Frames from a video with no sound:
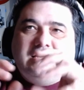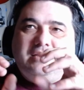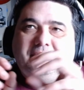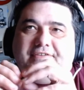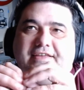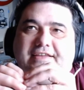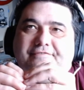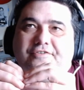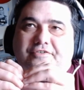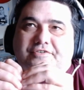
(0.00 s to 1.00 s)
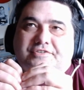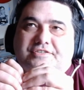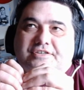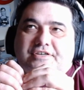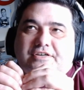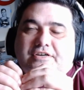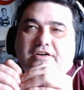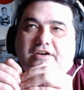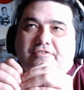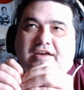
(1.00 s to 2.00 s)
He maintained focus
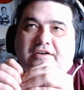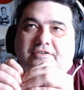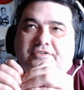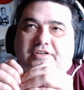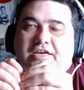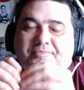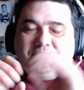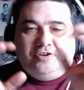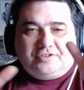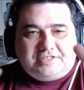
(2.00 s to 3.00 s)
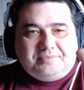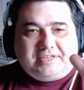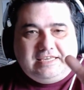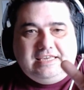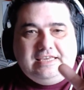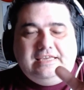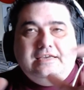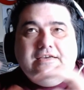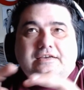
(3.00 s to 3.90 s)
around, some key